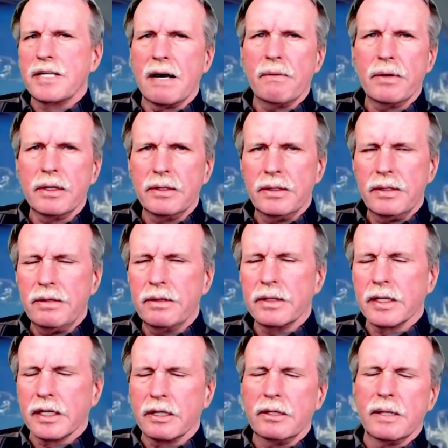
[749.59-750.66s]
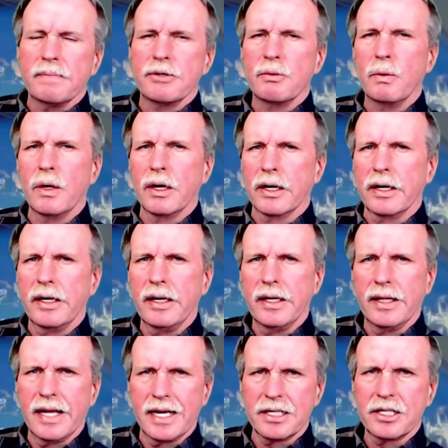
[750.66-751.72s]
How would a lunar eclipse work
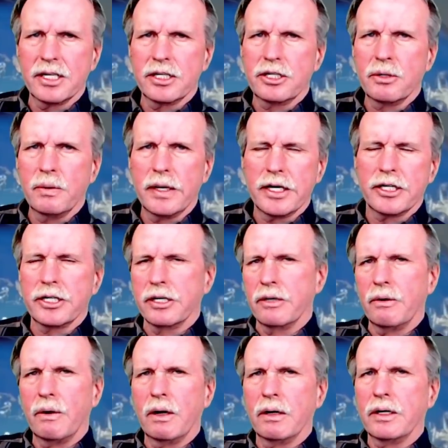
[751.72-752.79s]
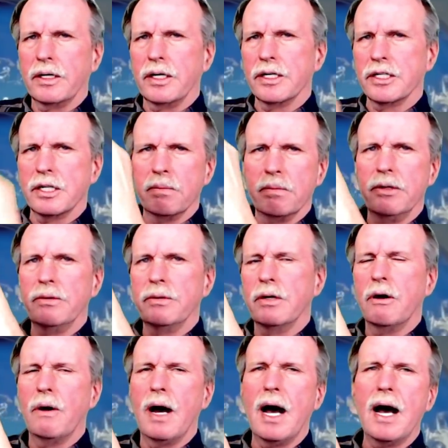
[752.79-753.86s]
in that situation? Or does the moon
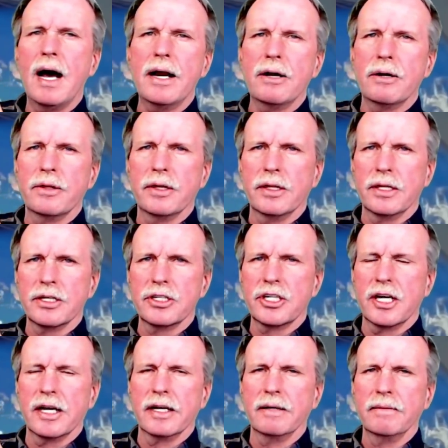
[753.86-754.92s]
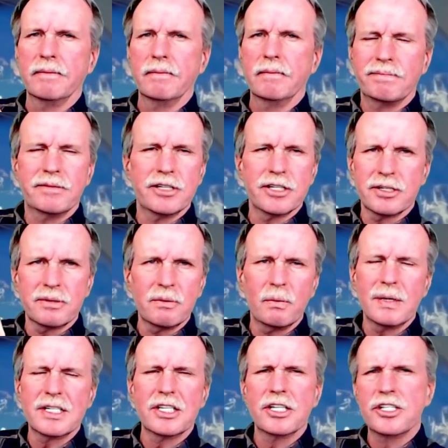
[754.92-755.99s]
go higher than the sun? Just
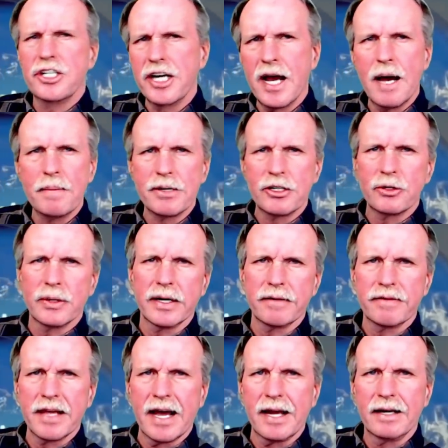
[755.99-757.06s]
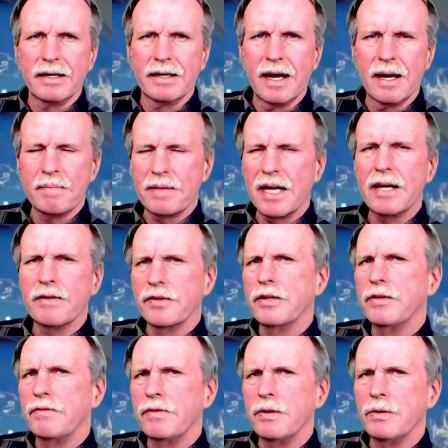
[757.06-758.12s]
what's the geometry of that? I'm kind of
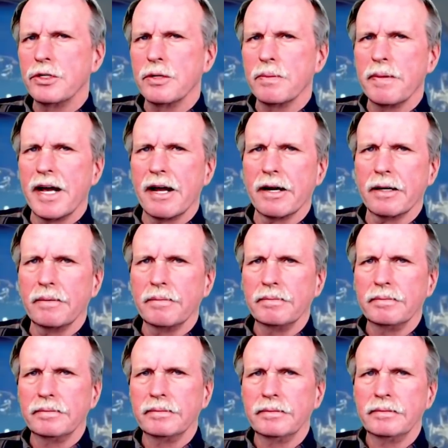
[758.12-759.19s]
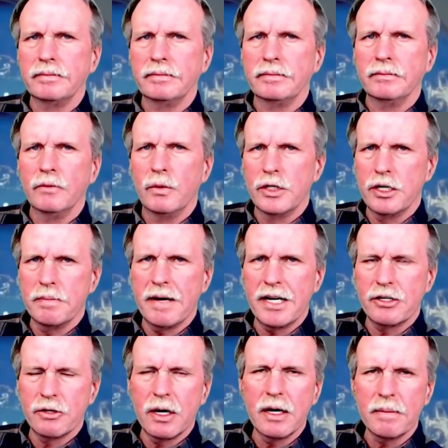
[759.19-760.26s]
confused about it. Would you
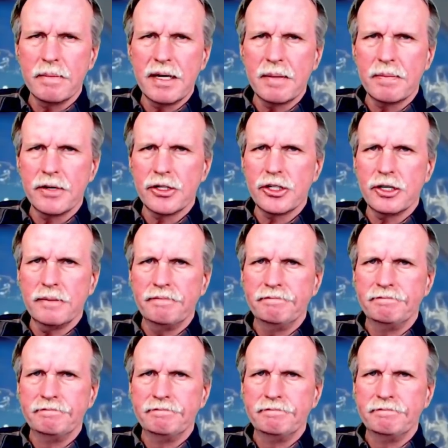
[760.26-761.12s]
mind drawing me a picture?